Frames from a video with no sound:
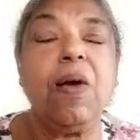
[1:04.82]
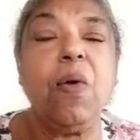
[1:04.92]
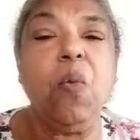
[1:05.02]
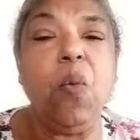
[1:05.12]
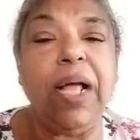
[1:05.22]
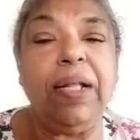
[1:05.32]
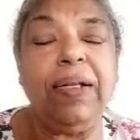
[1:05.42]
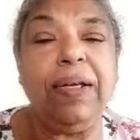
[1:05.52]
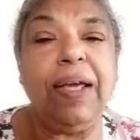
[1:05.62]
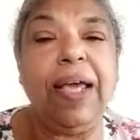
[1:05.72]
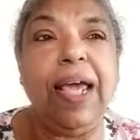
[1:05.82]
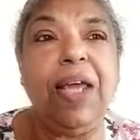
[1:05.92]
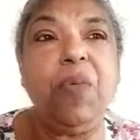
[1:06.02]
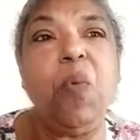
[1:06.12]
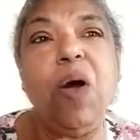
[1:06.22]
Well,
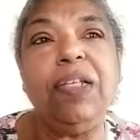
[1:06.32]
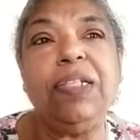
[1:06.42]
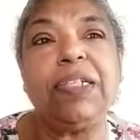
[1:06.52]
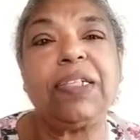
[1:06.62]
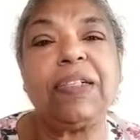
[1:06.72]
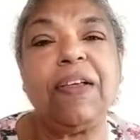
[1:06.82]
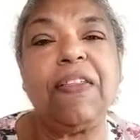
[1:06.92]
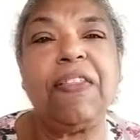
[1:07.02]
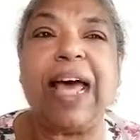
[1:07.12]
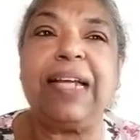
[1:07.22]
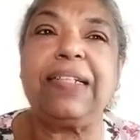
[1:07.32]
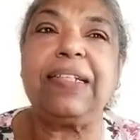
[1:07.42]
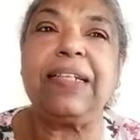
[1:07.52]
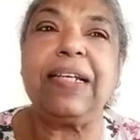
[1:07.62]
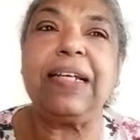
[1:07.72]
it was
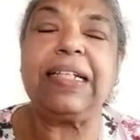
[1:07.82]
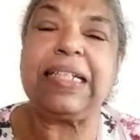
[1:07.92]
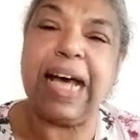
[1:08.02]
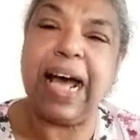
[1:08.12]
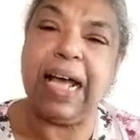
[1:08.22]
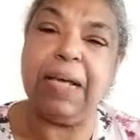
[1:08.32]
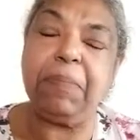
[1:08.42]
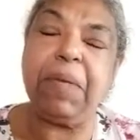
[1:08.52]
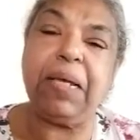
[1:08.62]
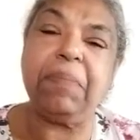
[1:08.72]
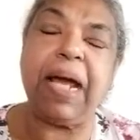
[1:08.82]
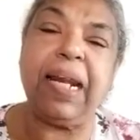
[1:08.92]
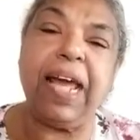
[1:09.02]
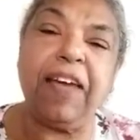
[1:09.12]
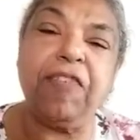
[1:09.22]
that time in my
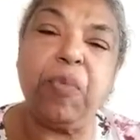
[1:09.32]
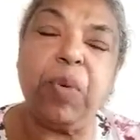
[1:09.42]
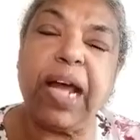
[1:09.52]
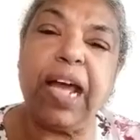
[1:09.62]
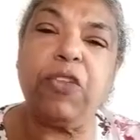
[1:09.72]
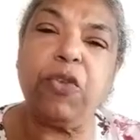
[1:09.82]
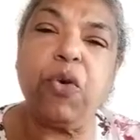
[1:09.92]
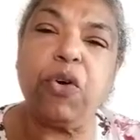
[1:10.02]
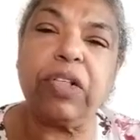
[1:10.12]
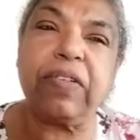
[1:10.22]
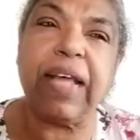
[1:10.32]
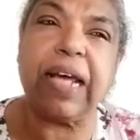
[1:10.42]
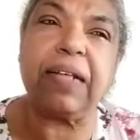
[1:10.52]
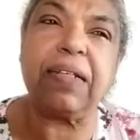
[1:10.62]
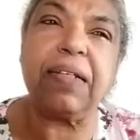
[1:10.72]
life when I thought
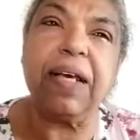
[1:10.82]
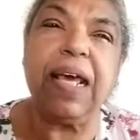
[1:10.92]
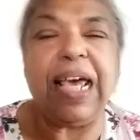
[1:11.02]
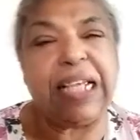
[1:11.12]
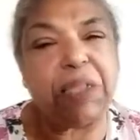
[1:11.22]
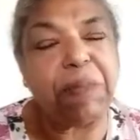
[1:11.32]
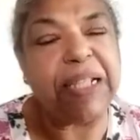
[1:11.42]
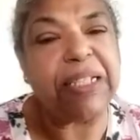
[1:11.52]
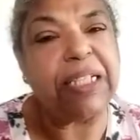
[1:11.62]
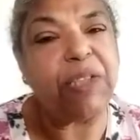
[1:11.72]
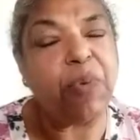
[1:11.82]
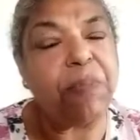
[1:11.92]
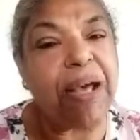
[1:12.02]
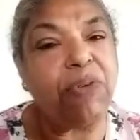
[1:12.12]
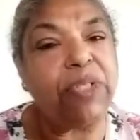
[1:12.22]
that expenses were
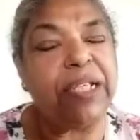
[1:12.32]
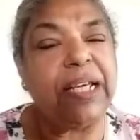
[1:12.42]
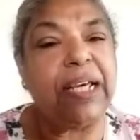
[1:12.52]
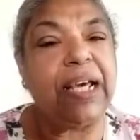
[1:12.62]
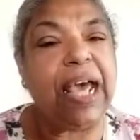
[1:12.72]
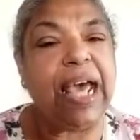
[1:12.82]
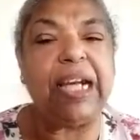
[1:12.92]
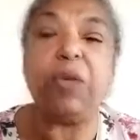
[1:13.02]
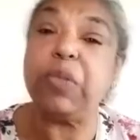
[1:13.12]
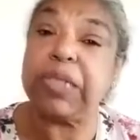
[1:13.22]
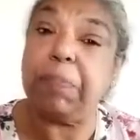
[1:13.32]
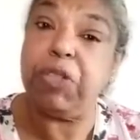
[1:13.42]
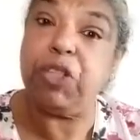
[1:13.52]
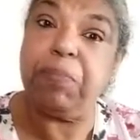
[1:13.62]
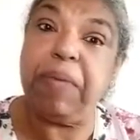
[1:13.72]
mounting and it was up
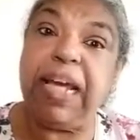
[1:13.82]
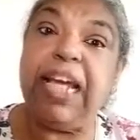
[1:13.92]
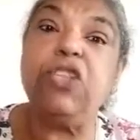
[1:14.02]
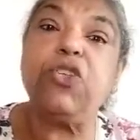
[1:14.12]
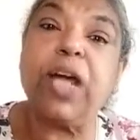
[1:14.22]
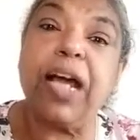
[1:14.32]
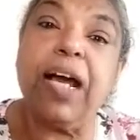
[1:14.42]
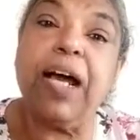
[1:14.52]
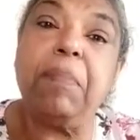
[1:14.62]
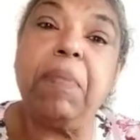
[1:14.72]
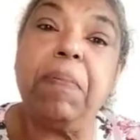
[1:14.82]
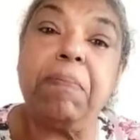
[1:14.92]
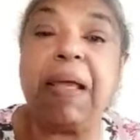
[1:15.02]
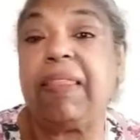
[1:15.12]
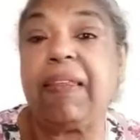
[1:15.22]
to me to curb
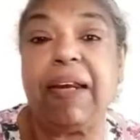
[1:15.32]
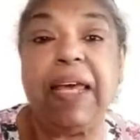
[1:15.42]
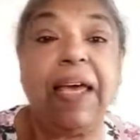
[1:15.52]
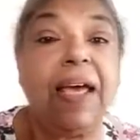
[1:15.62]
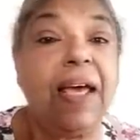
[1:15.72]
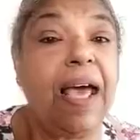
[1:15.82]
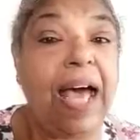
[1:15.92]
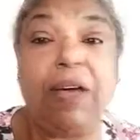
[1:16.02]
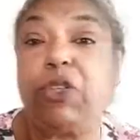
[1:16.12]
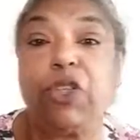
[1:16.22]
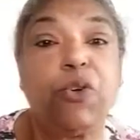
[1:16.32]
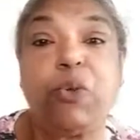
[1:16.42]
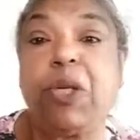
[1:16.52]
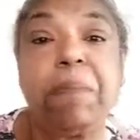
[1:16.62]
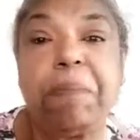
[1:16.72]
monthly
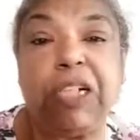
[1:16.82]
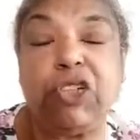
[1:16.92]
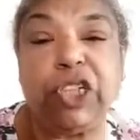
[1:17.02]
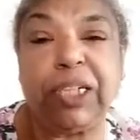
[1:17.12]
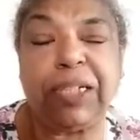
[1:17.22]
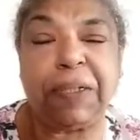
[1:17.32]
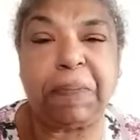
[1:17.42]
household budget.